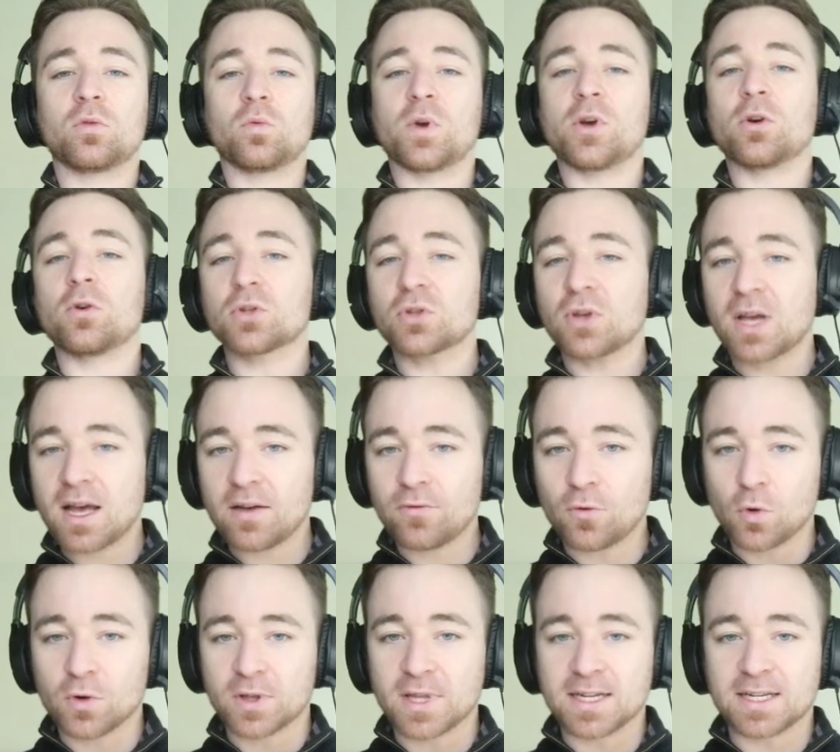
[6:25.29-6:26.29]
We also have
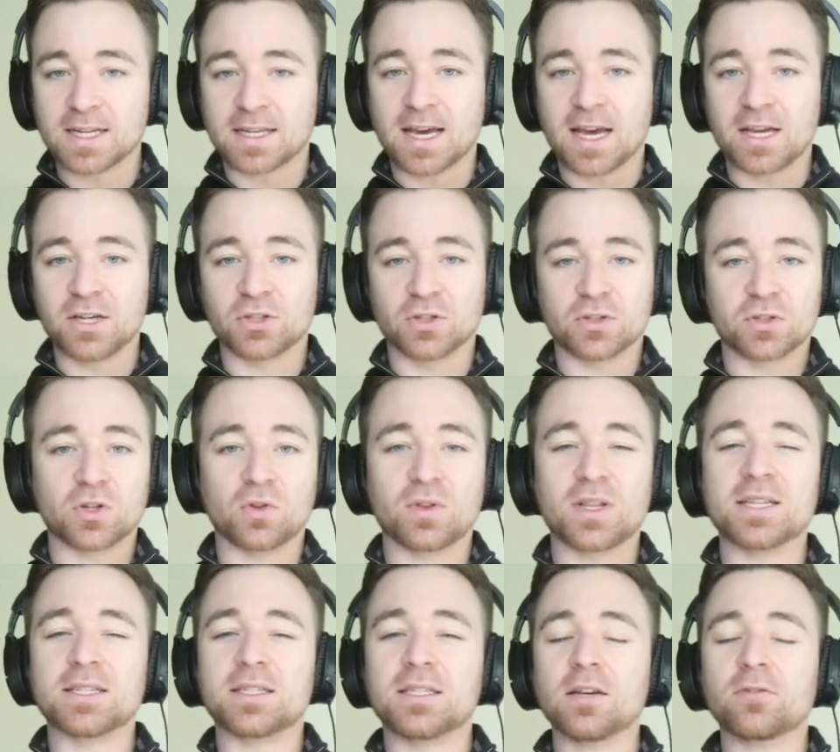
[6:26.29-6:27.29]
authentication. So
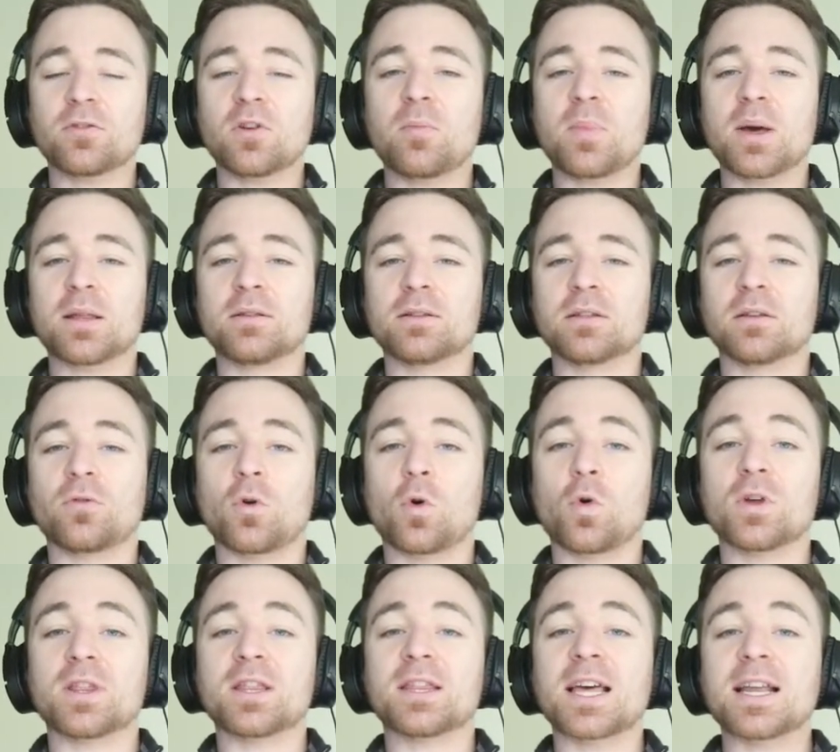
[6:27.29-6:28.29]
there's different methods of
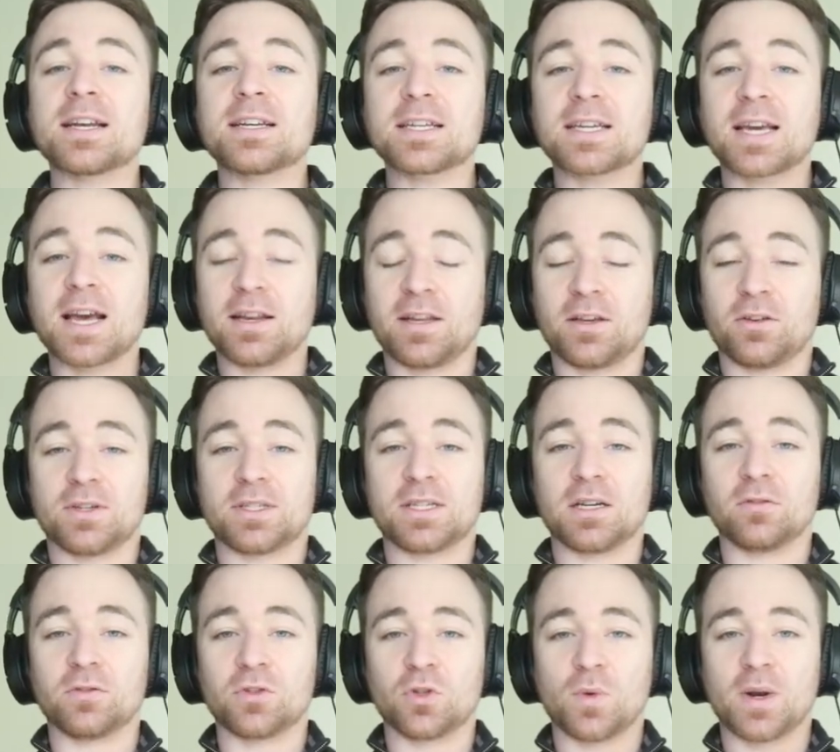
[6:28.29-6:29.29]
authenticating
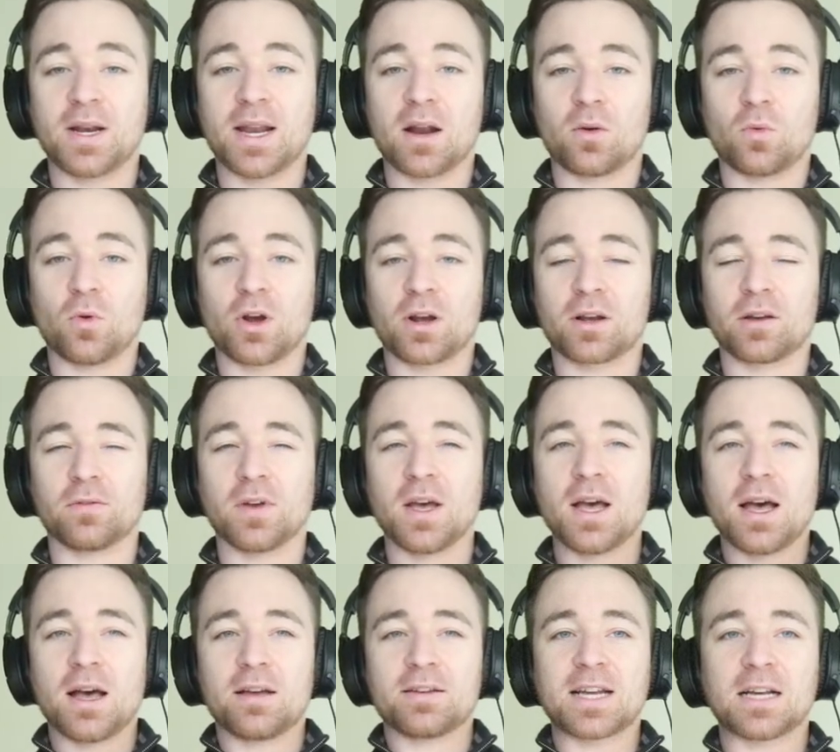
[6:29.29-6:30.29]
yourself to a network, of
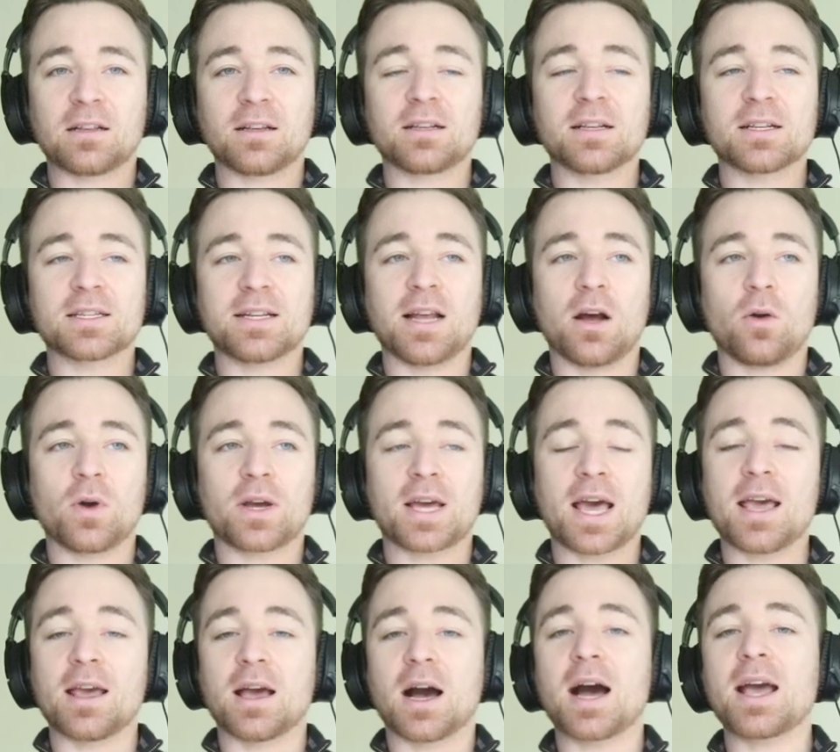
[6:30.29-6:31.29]
telling this network,
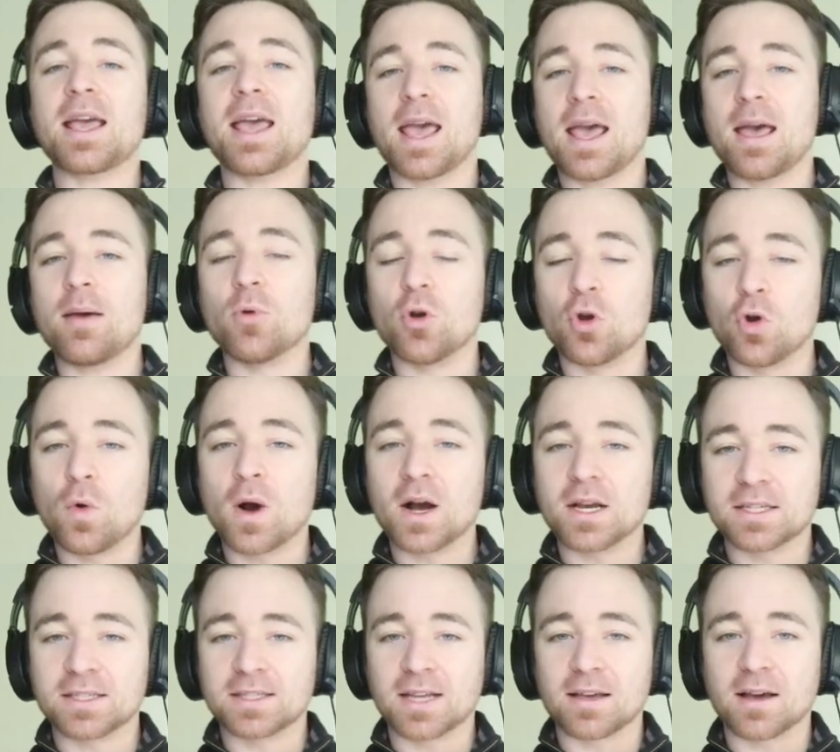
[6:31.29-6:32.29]
hey, I am who
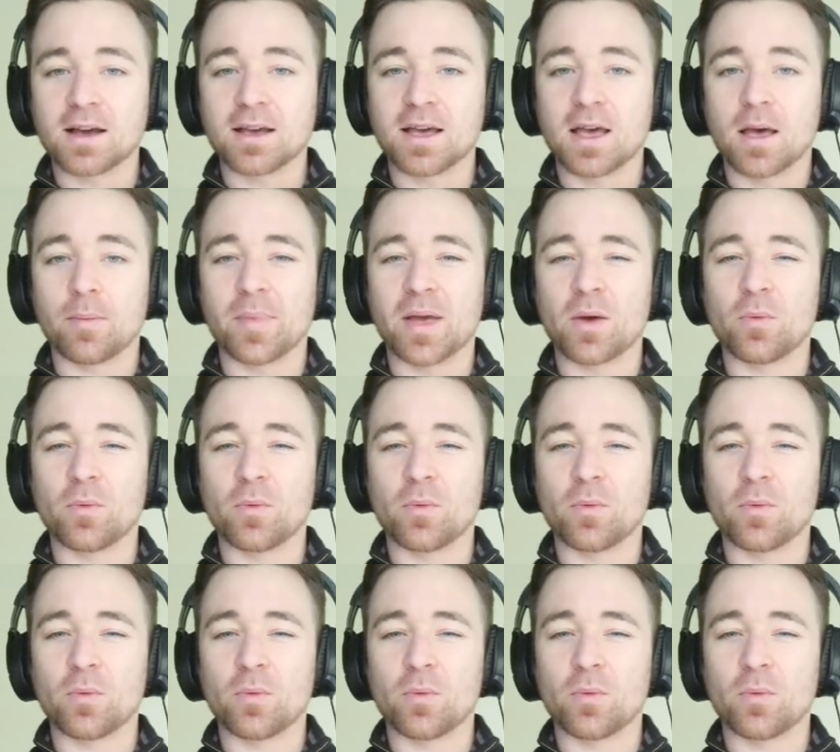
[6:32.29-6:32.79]
I say I am.